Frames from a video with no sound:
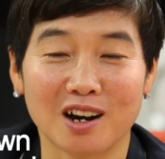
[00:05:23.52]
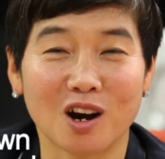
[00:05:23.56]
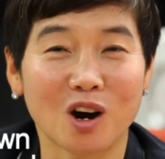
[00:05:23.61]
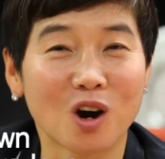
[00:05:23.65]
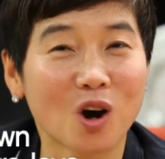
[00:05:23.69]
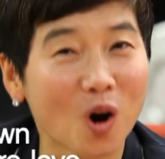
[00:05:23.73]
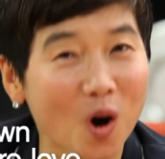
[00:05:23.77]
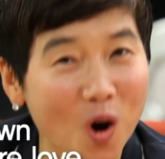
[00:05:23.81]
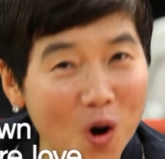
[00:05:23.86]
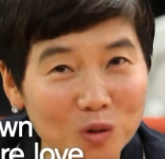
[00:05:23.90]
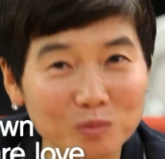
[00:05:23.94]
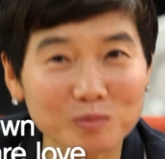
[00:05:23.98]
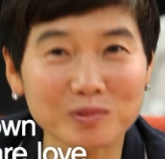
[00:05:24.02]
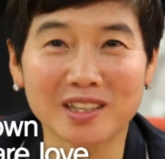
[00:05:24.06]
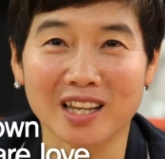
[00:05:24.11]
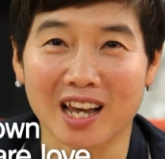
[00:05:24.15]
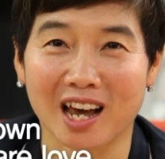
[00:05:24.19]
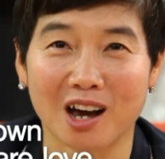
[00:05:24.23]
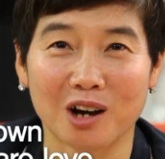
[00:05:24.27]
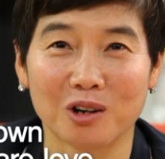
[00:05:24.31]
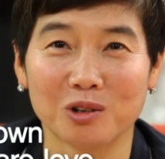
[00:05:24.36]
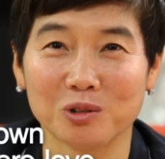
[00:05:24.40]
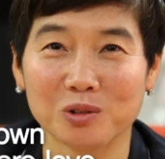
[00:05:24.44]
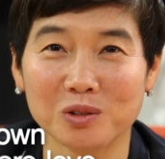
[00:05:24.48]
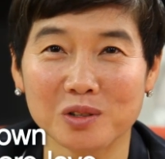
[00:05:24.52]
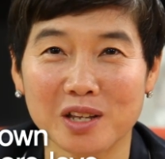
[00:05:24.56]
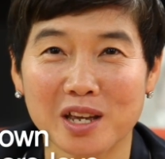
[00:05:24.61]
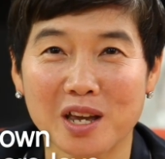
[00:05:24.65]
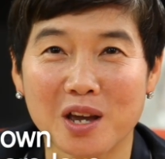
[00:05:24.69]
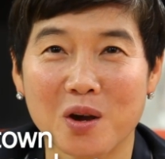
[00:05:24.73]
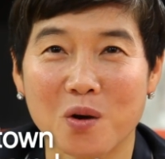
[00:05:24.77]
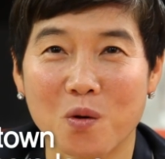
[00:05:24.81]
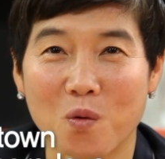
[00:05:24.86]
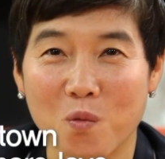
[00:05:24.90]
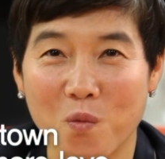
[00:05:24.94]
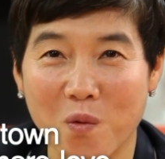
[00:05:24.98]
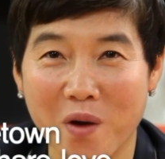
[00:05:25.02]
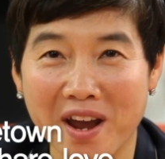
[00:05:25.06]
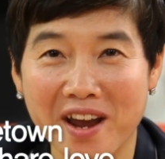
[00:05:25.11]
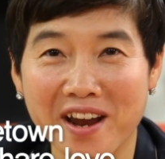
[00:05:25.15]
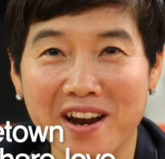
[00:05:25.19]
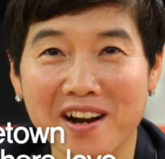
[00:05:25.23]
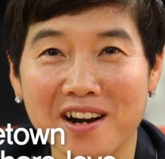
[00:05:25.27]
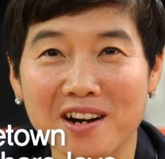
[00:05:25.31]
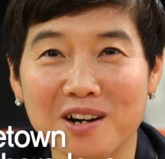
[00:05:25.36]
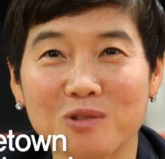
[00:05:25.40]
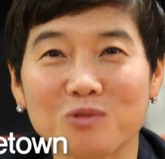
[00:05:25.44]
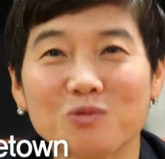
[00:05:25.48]
A hometown
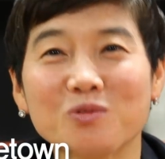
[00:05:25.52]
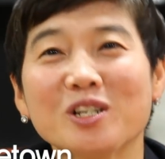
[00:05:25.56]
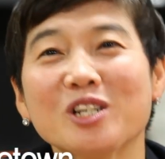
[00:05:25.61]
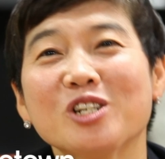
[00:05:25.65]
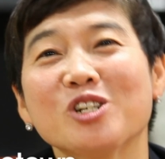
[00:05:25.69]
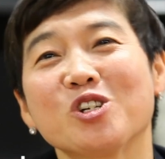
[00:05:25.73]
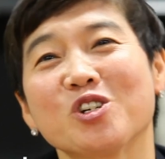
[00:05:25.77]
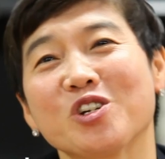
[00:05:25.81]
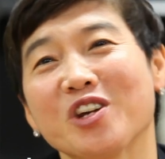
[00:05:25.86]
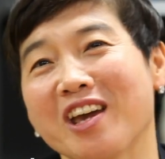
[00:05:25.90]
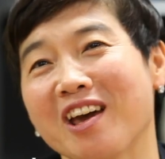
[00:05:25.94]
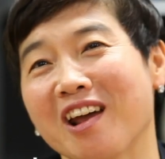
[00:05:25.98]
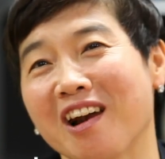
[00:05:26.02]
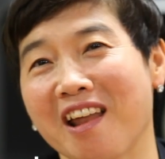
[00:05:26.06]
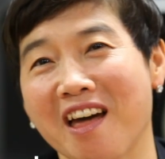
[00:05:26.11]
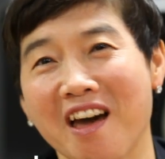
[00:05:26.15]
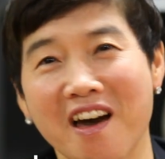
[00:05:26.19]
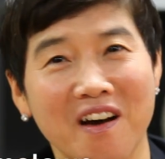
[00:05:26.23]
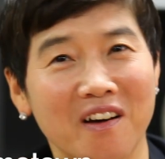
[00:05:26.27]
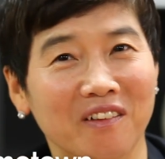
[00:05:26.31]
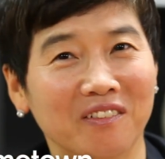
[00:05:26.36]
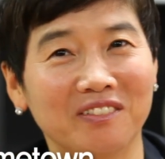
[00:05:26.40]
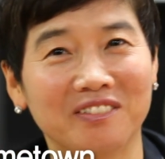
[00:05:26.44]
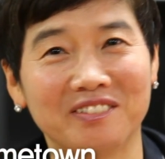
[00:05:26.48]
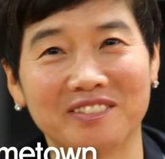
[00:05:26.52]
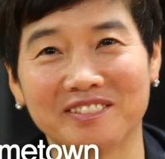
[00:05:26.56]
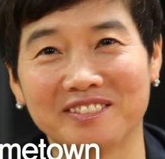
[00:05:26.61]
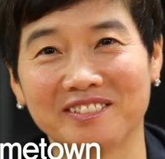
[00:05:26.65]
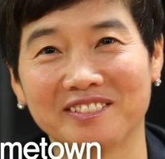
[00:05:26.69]
where we share love.